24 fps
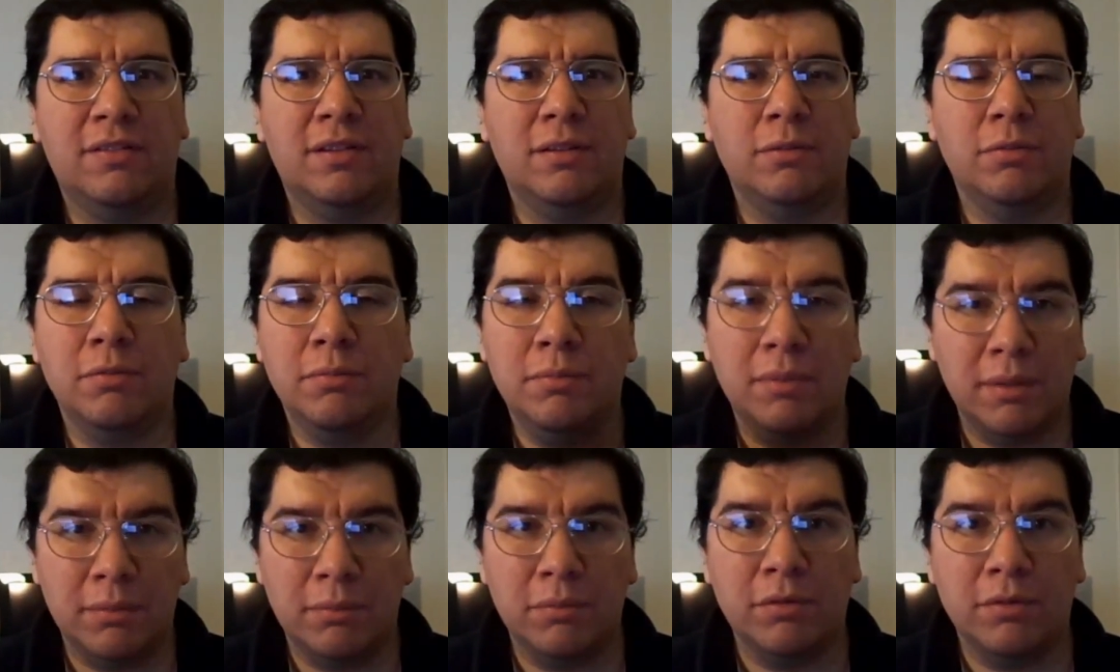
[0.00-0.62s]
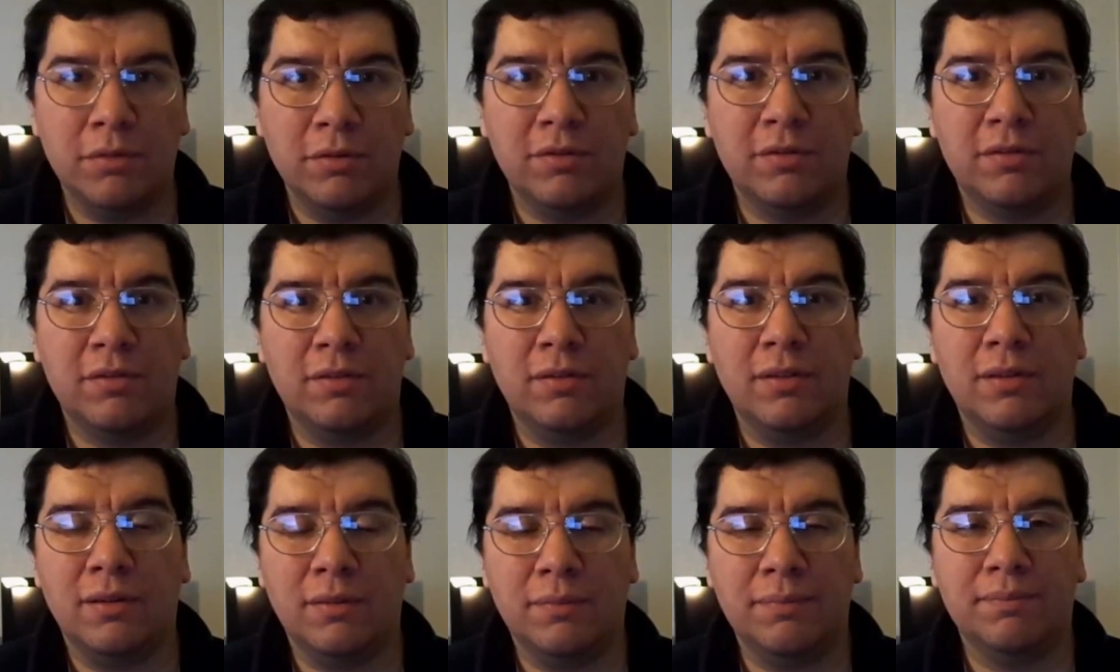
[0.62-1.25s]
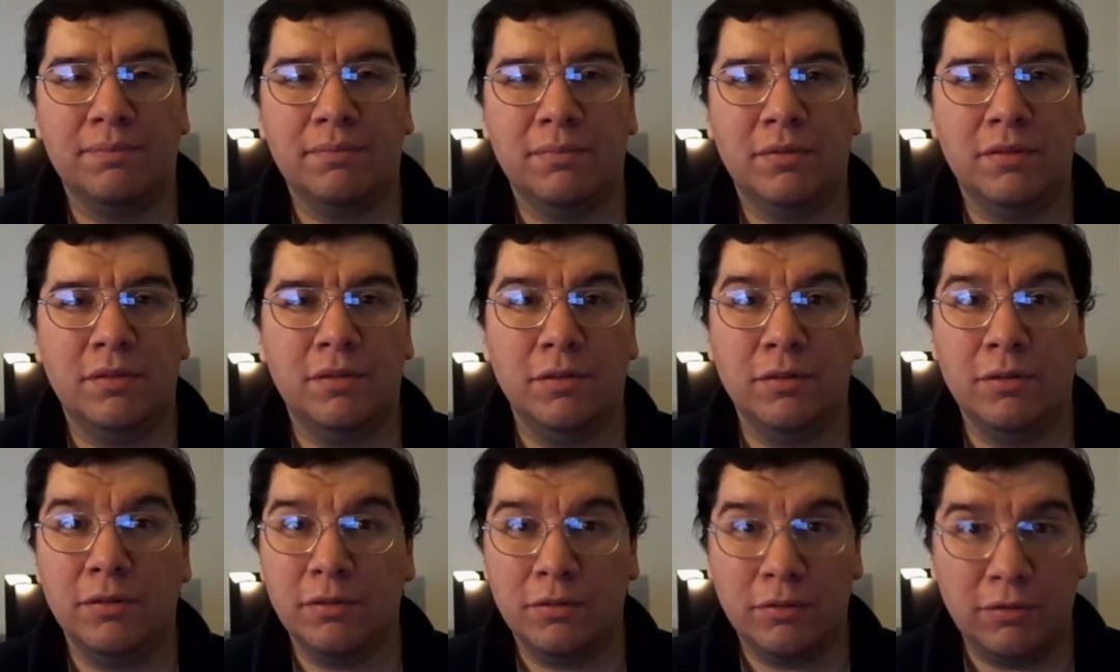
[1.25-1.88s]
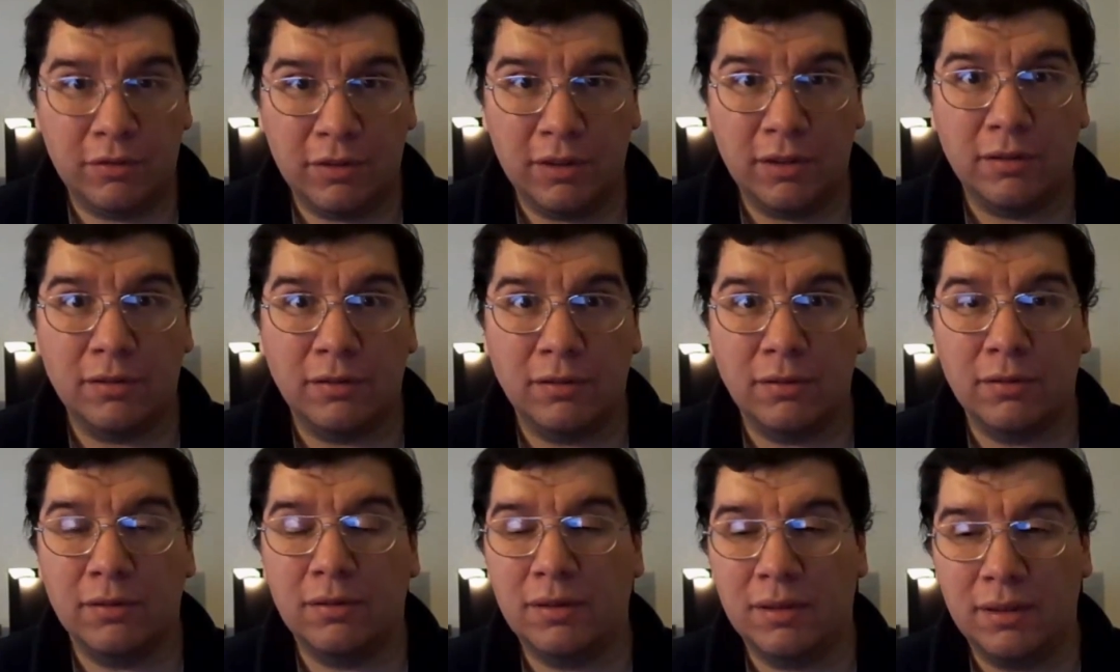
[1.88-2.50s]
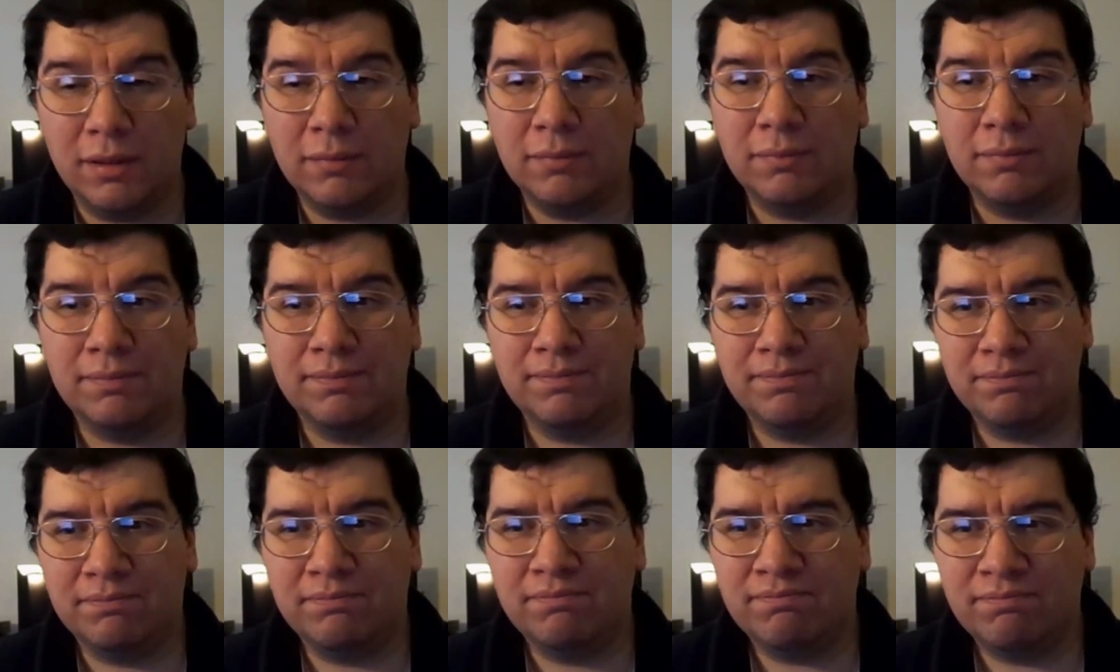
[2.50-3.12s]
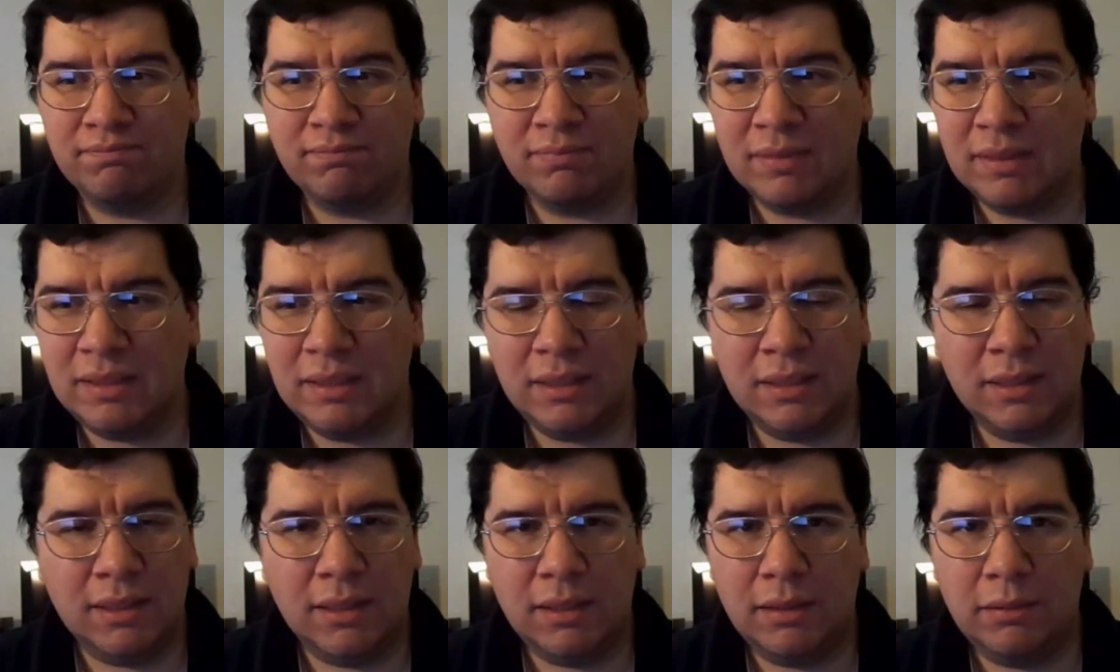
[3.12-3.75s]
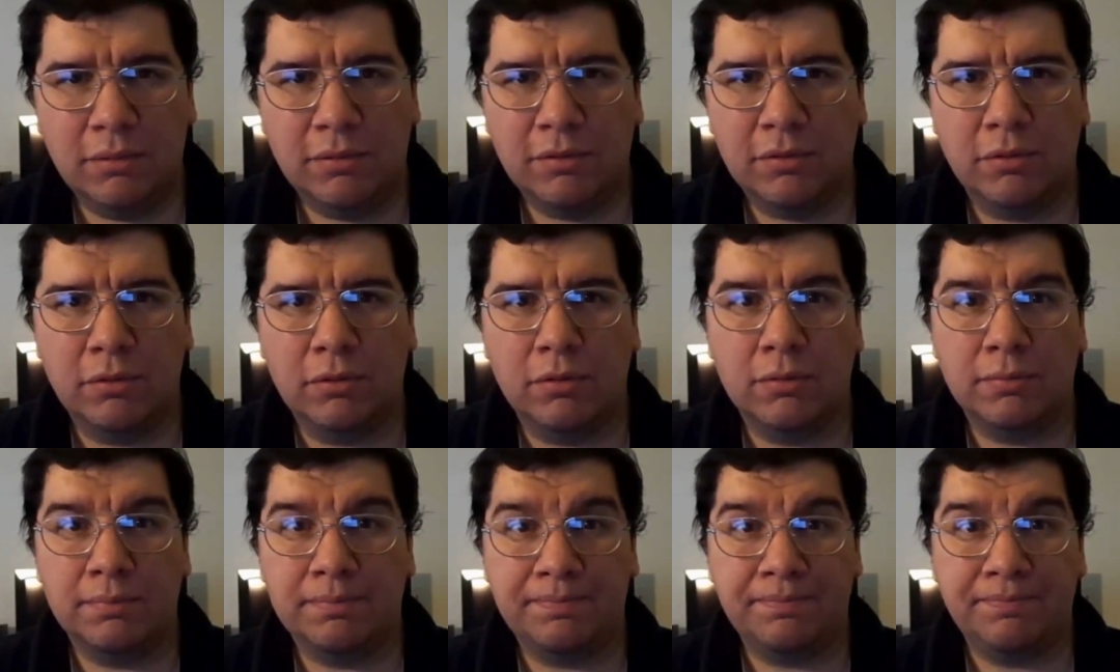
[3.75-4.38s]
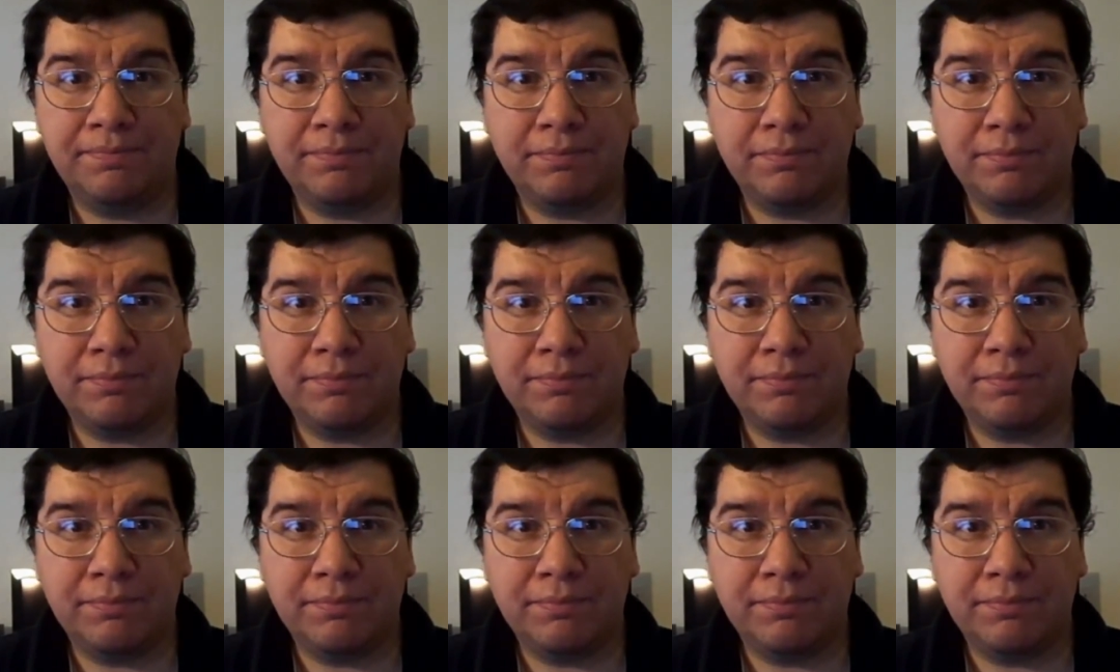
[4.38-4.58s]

she remembers uh, during her childhood. And it was cool.